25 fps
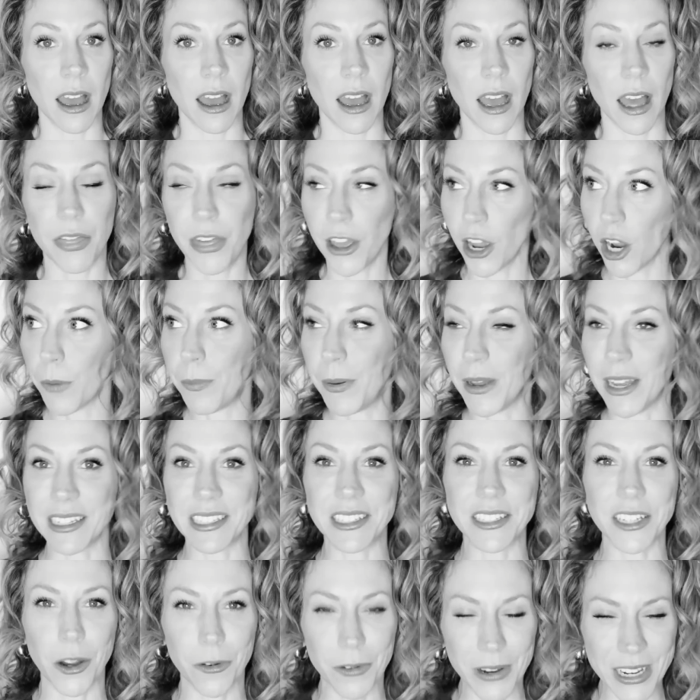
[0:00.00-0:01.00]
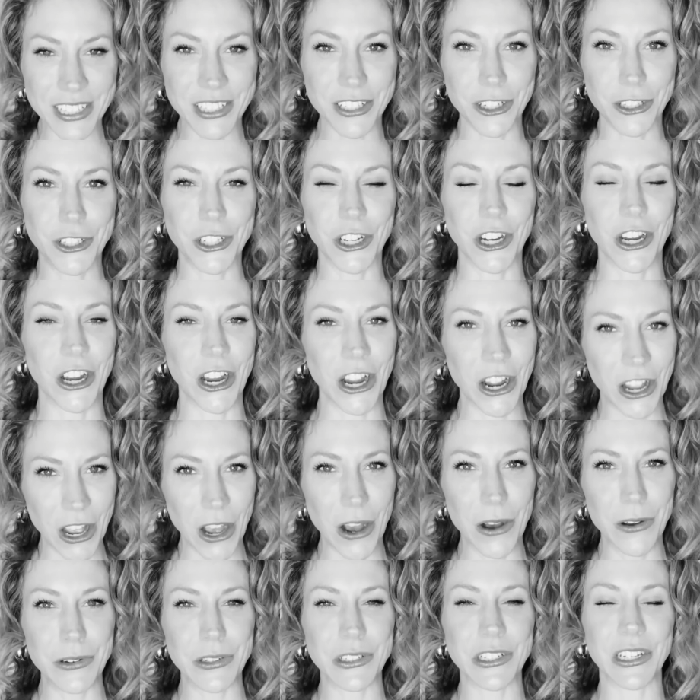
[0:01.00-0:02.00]
a therapist, a researcher, a
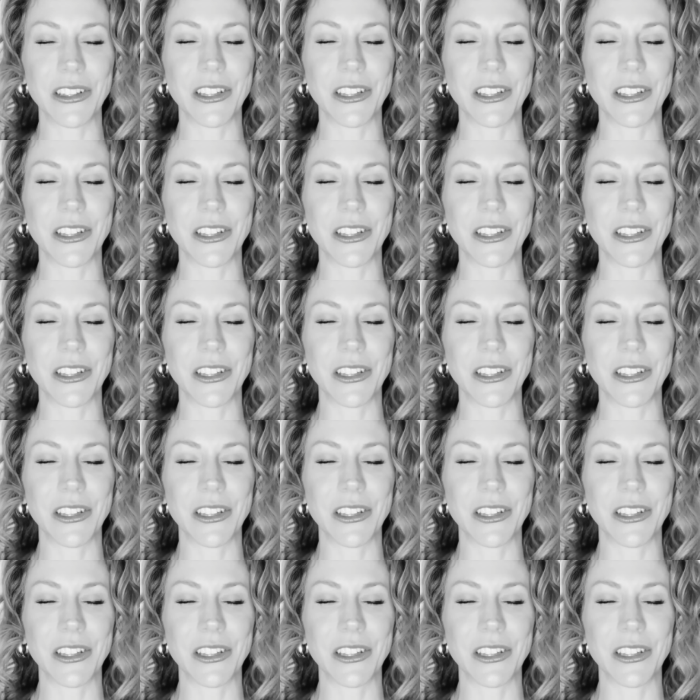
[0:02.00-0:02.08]
coach,